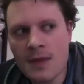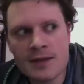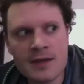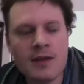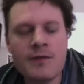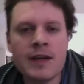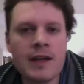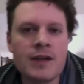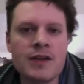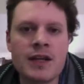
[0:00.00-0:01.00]
So I figured
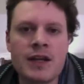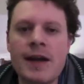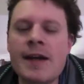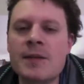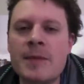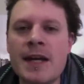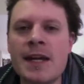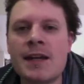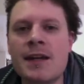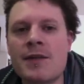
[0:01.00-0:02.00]
I should get around to
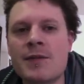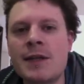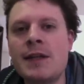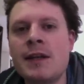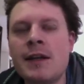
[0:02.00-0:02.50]
making another one.